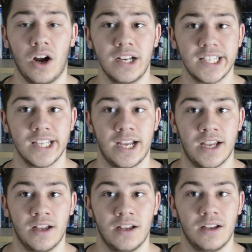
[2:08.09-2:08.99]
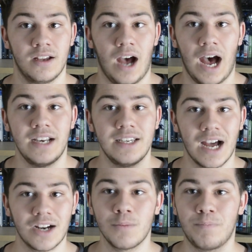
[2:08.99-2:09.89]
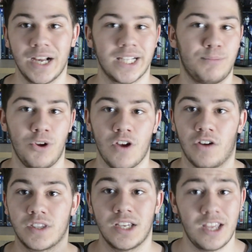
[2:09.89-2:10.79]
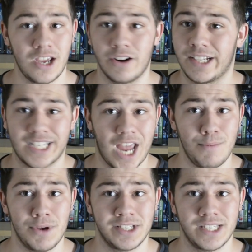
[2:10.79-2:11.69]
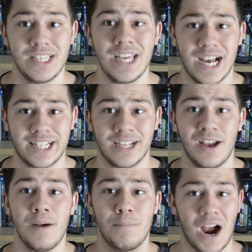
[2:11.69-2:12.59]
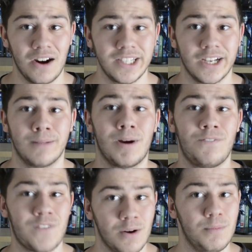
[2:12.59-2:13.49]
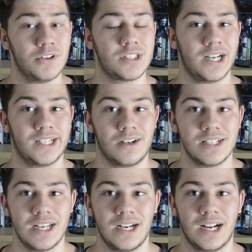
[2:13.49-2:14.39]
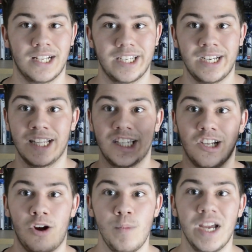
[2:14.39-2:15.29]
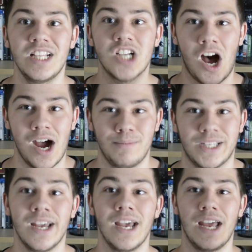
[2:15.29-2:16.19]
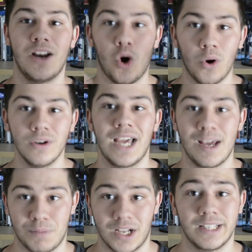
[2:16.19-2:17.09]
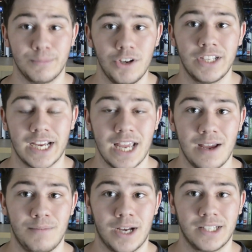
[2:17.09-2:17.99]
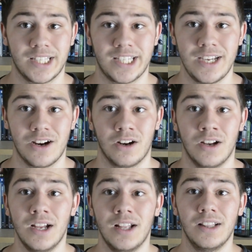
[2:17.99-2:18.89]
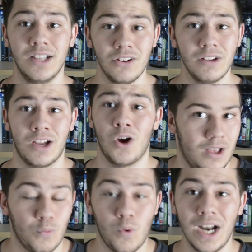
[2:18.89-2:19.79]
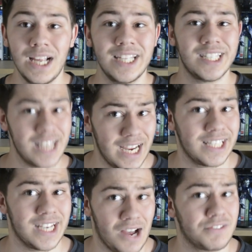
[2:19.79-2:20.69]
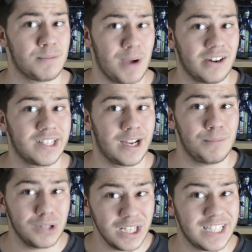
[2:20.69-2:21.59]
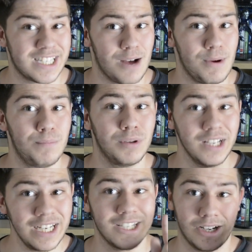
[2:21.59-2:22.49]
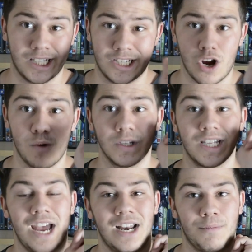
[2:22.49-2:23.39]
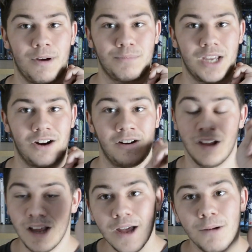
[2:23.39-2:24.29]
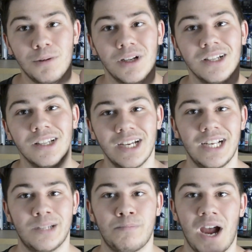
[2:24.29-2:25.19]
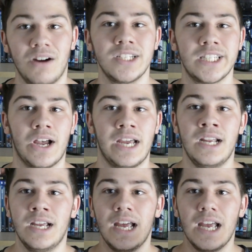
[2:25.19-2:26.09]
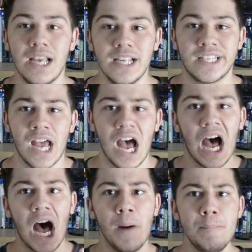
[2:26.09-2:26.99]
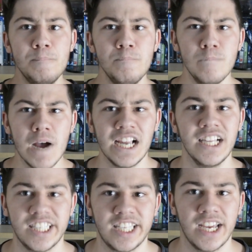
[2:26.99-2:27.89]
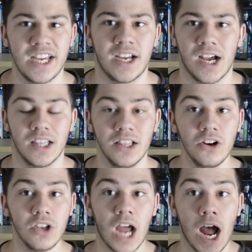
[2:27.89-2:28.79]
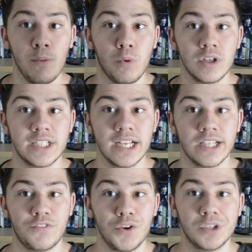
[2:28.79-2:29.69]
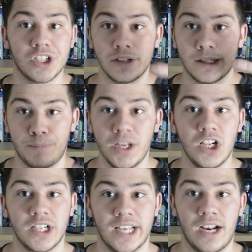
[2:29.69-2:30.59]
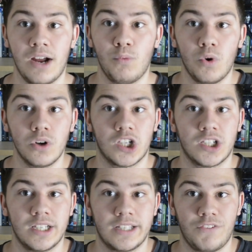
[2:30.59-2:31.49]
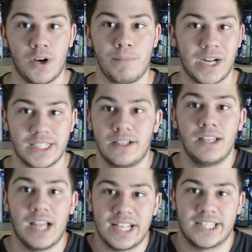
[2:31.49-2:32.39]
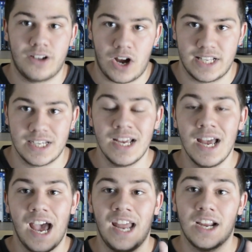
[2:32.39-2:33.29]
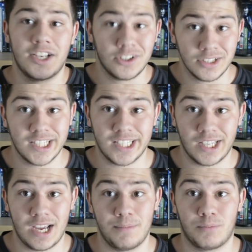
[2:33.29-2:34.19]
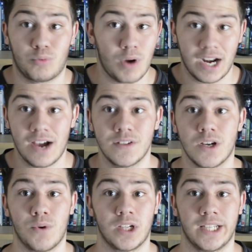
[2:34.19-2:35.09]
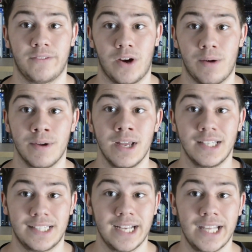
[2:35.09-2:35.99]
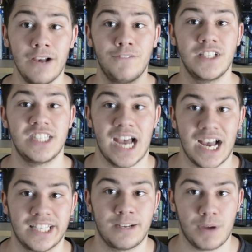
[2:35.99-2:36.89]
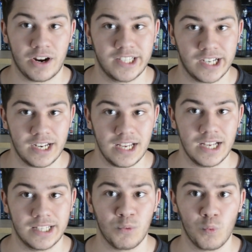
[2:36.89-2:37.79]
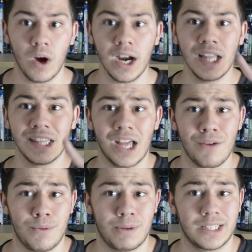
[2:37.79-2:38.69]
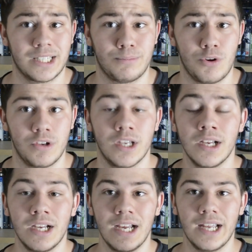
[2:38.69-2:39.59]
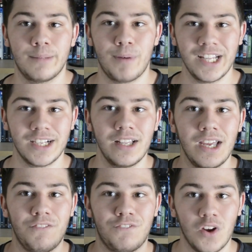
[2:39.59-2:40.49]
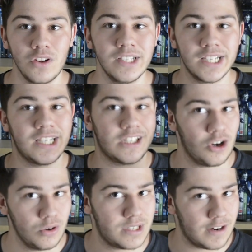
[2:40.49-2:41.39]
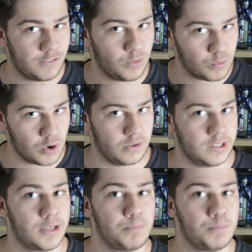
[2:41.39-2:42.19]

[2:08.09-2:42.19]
Honestly, another best movie of the year statement. Yes, Parasite's my favorite movie of 2019, and I said that so many times in all the 8 plus movies that came out this year. Literally, what is next after Parasite? Please tell me, please not Star Wars end up there. Please, Parasite is amazing. Literally, I walked out of this film so speechless, and I watched this film basically last night, and I couldn't sleep right after I watched this film. That's how fantastic Parasite is. What I love about this movie is basically it follows these two different worlds. The